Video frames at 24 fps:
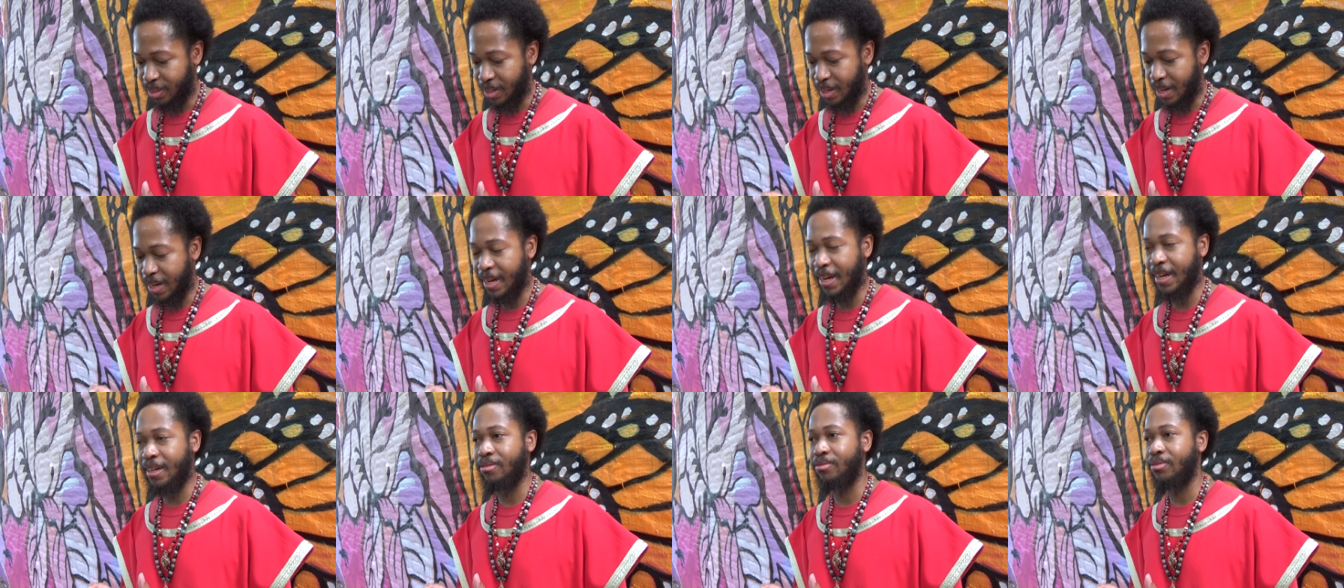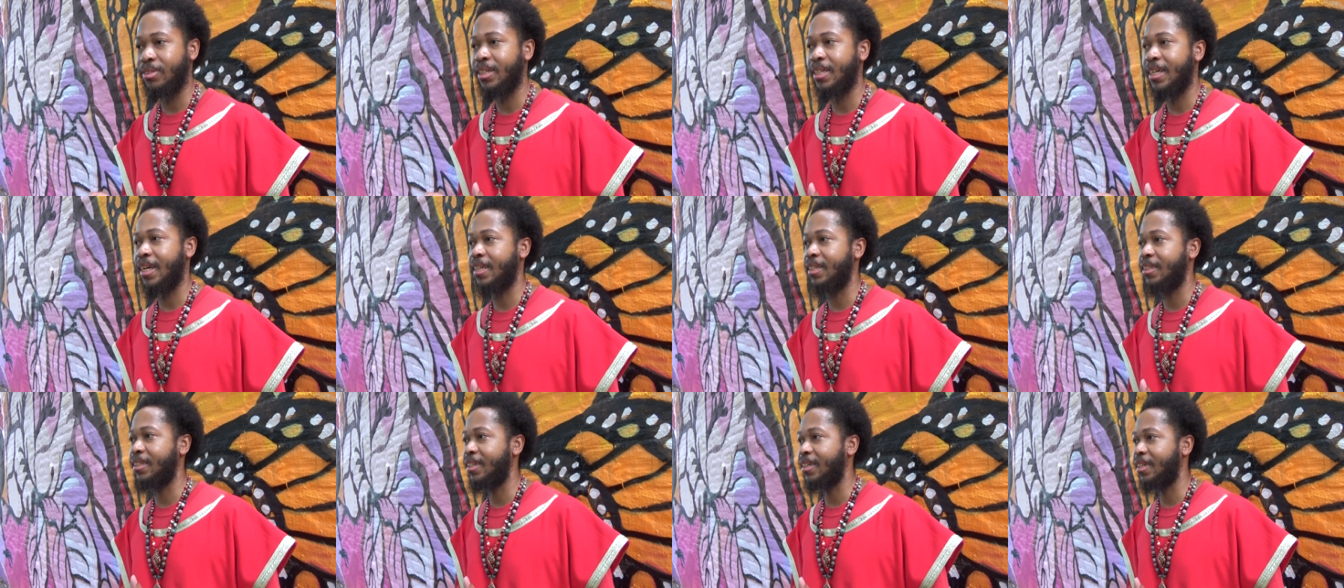I gotta read
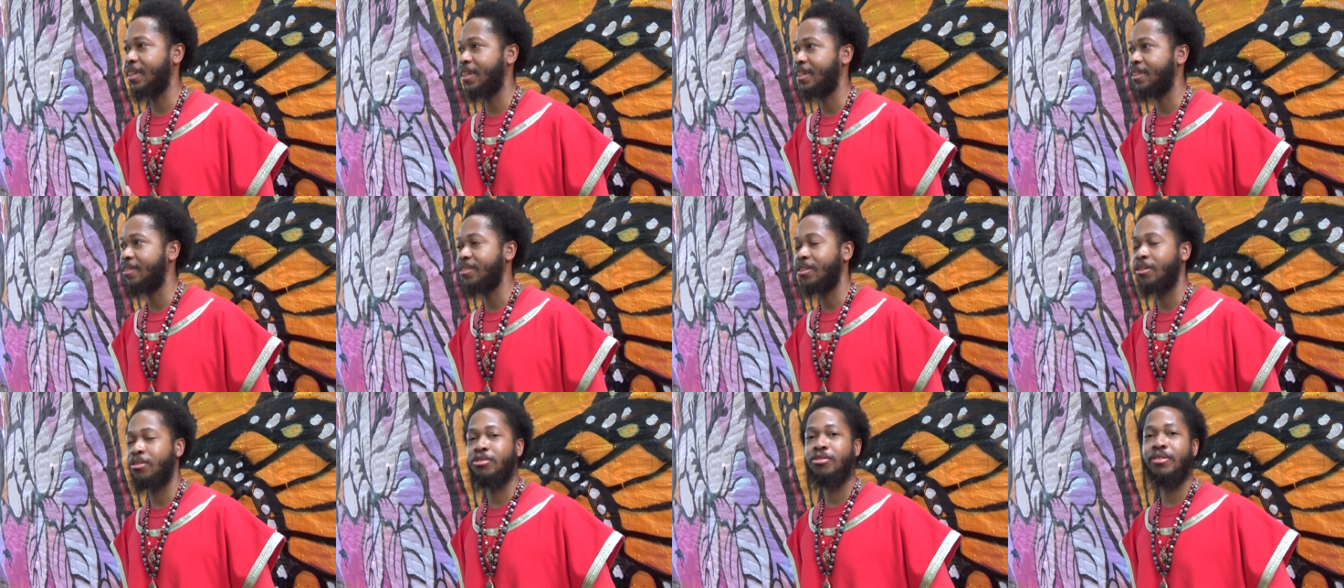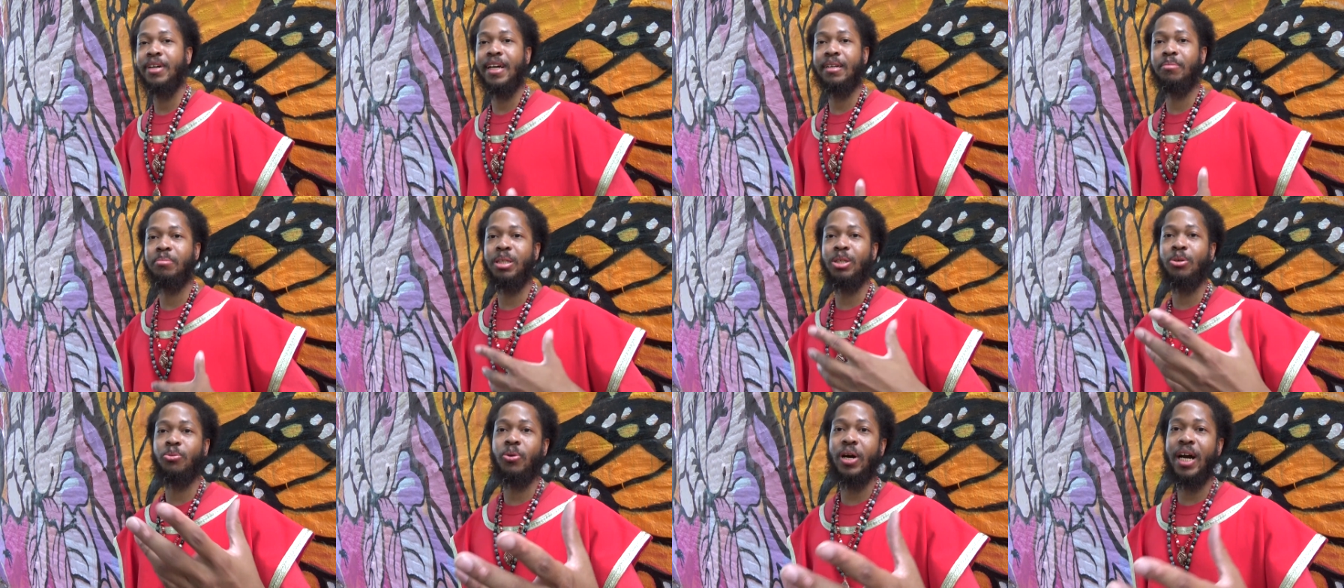that again. You know, you gotta
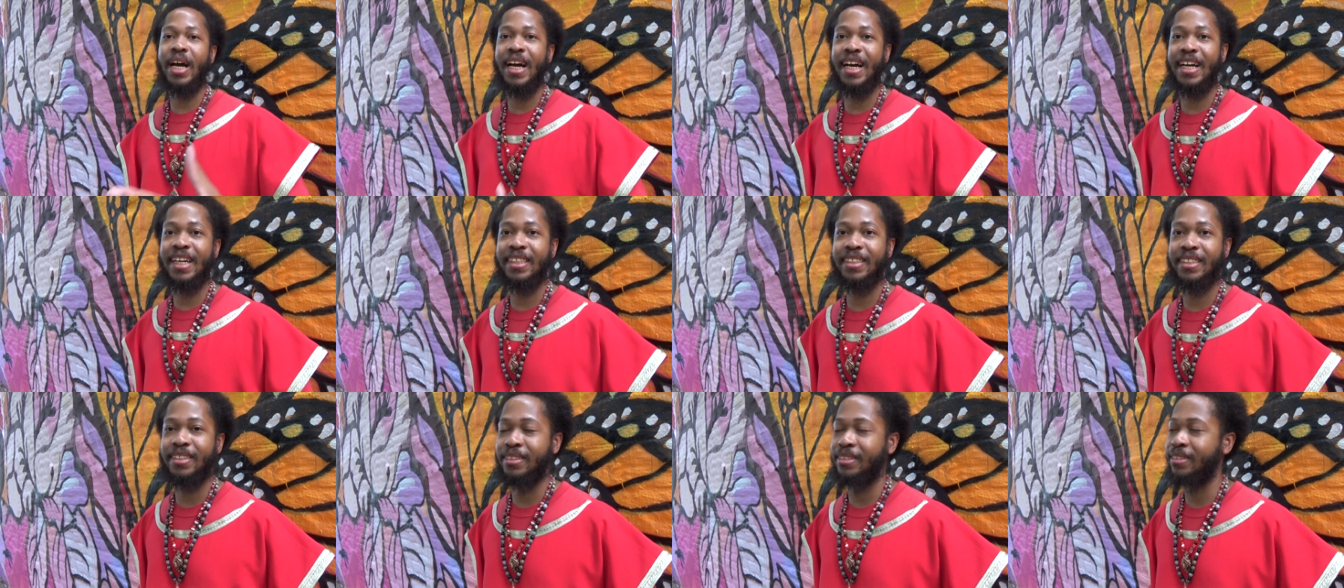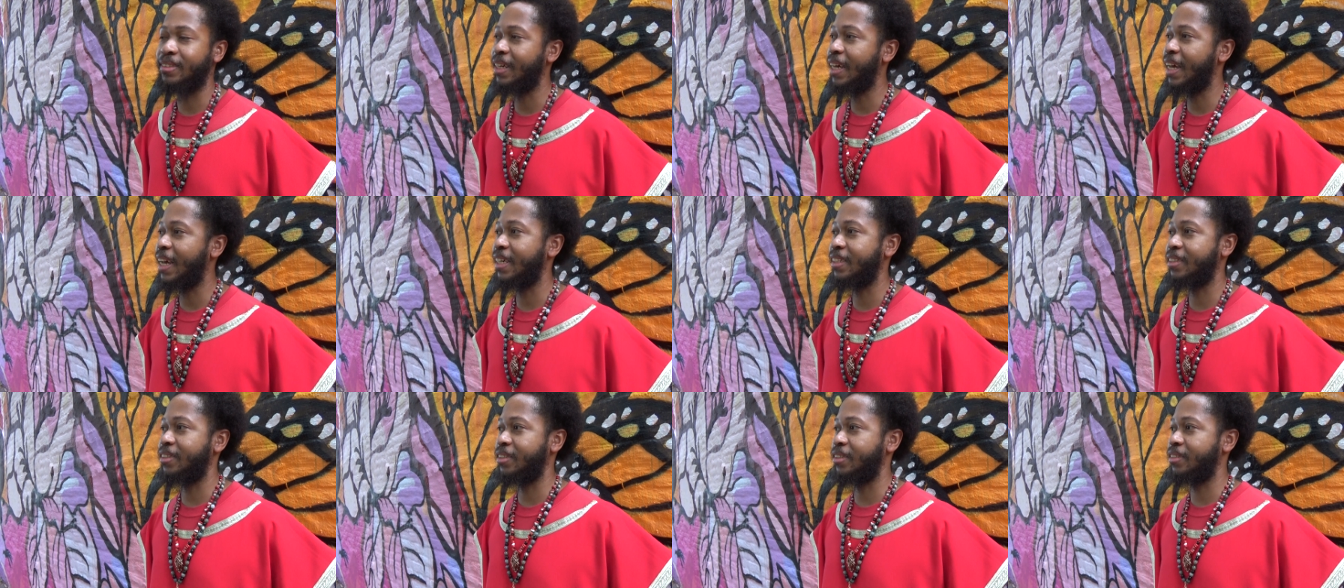be wise
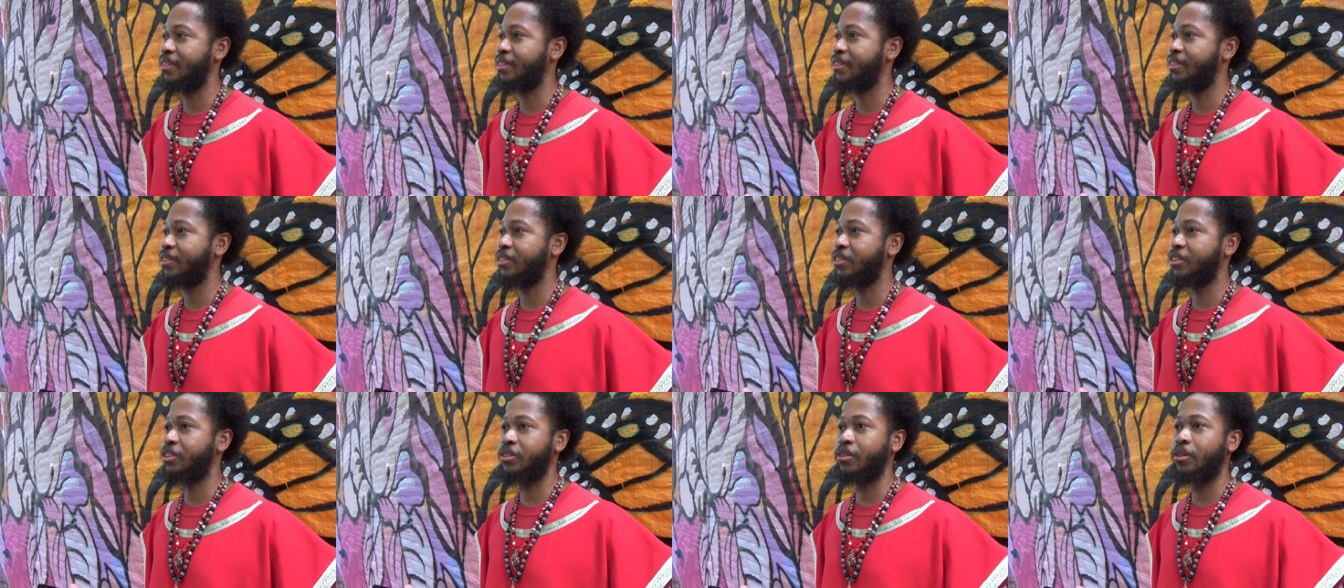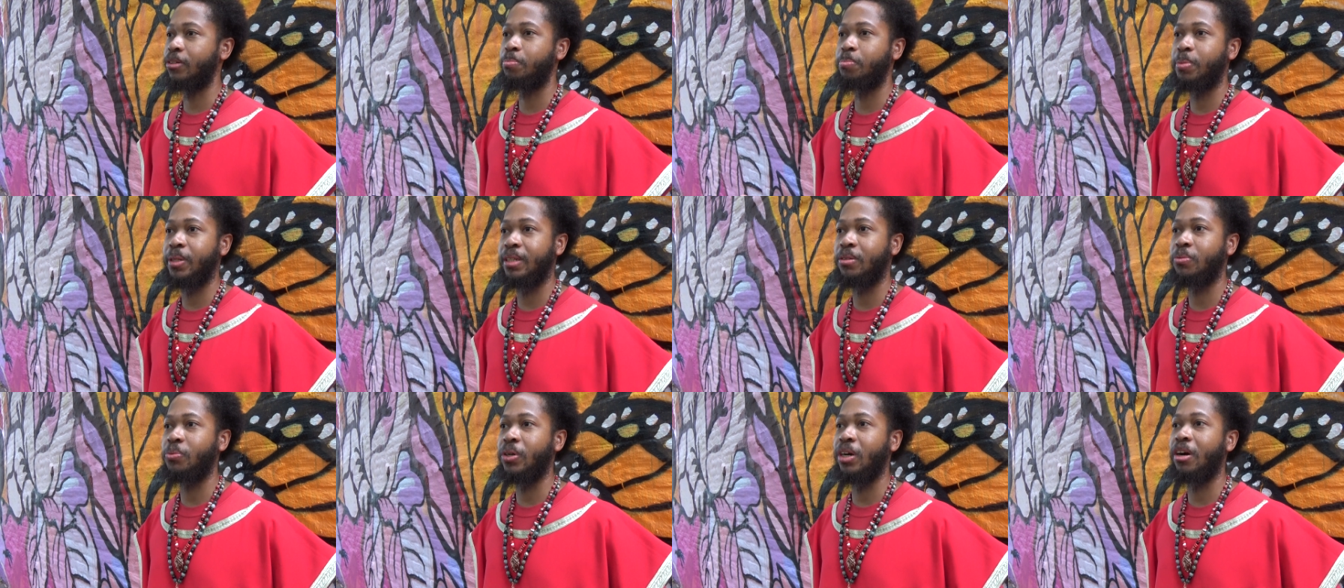as a
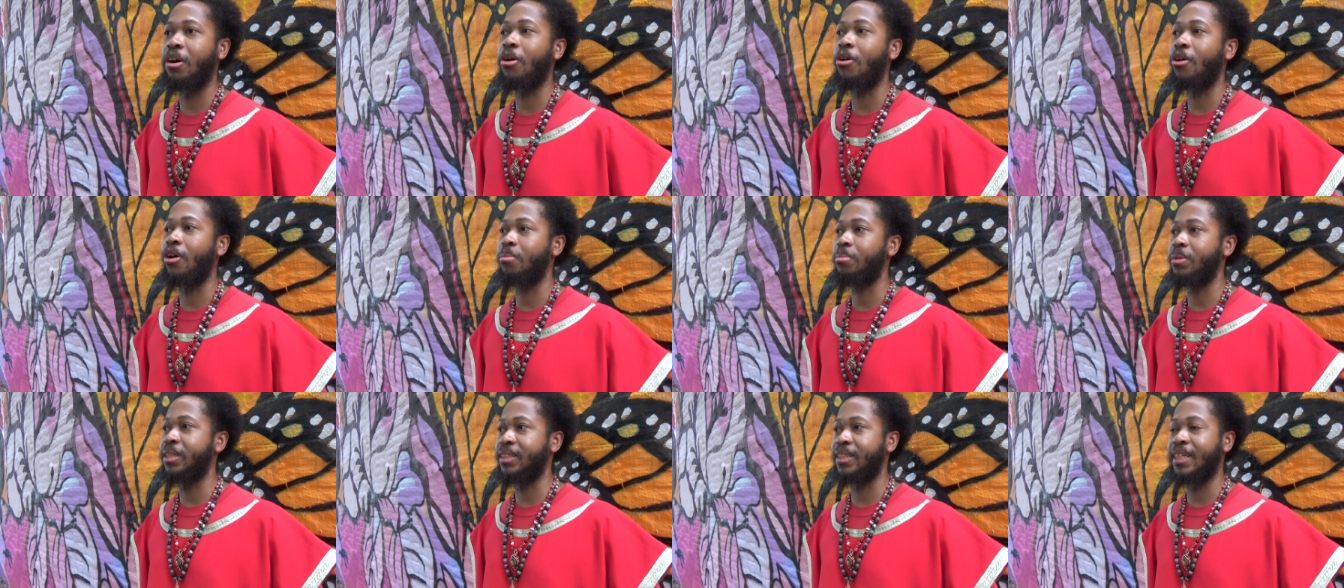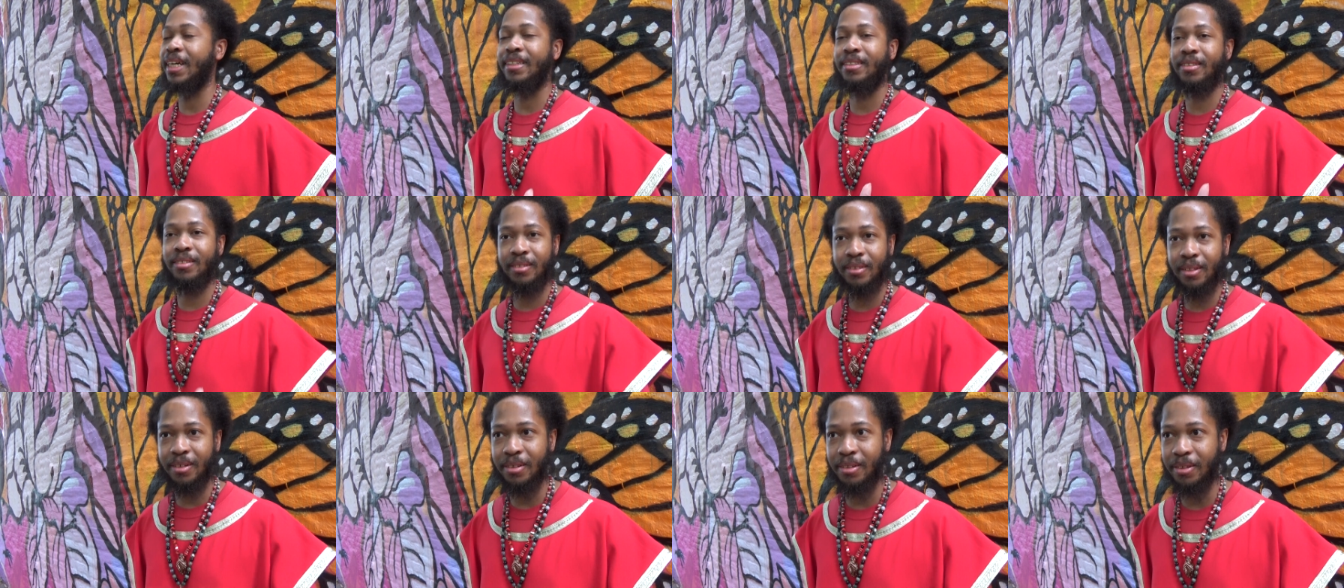serpent and what harmless as a
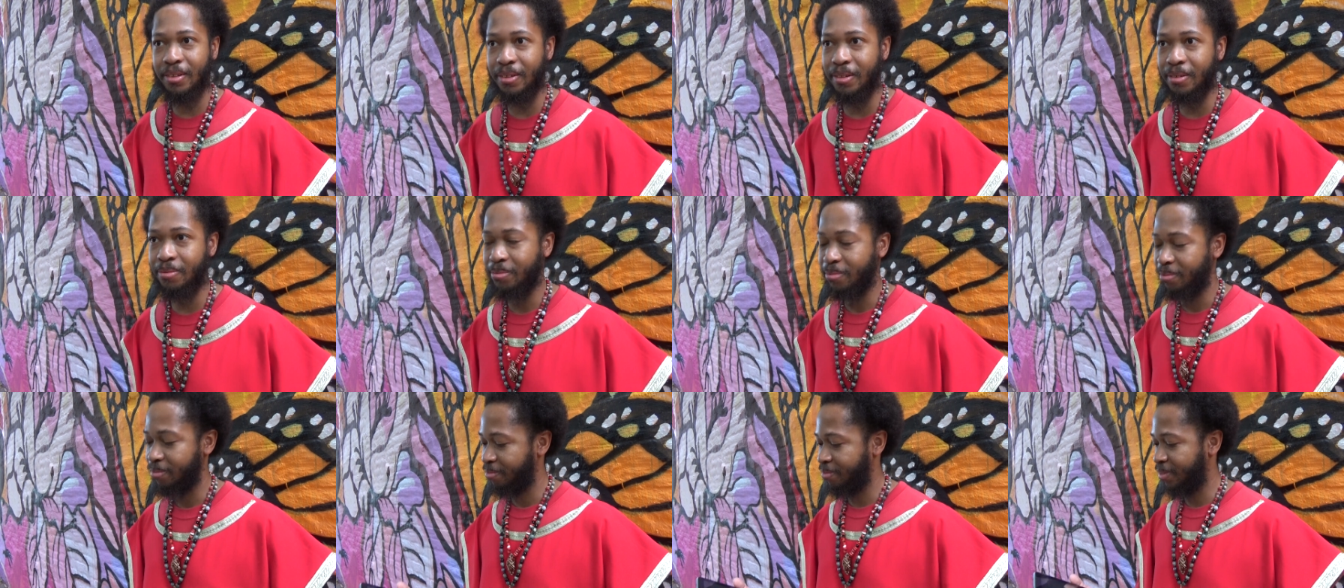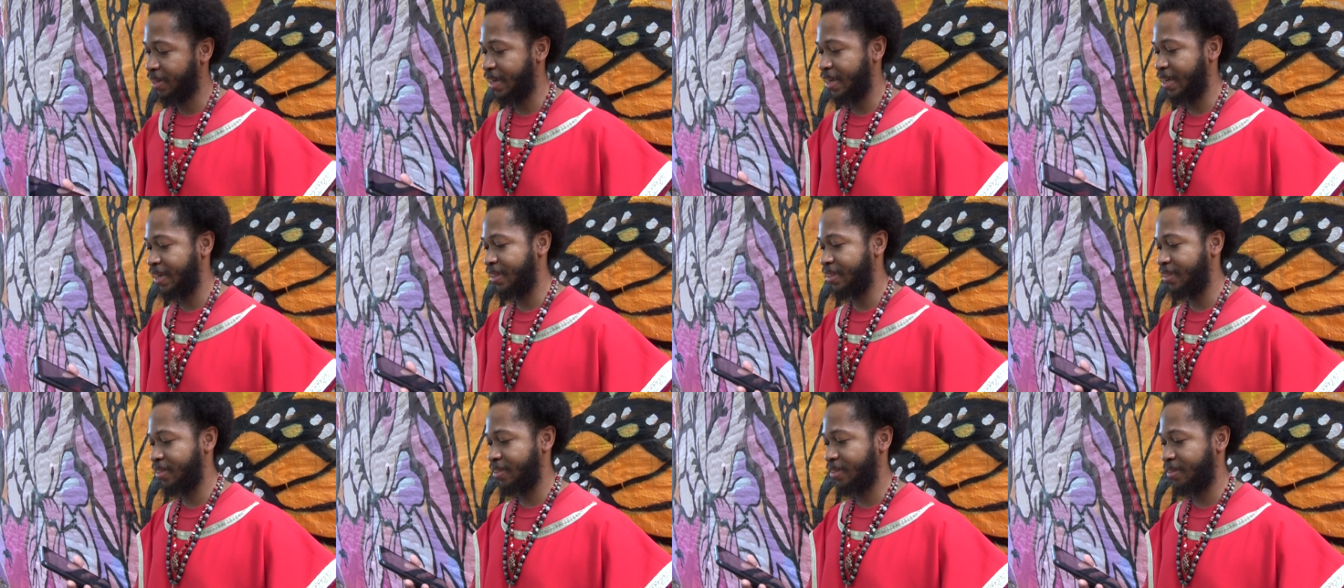dove.
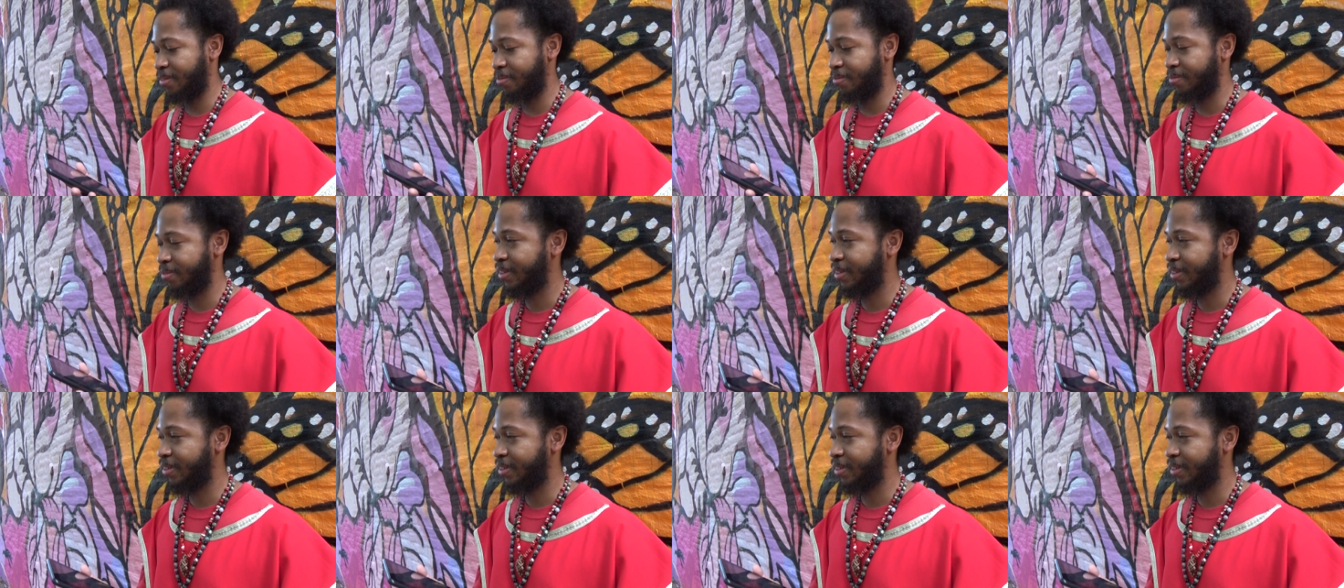Alright, so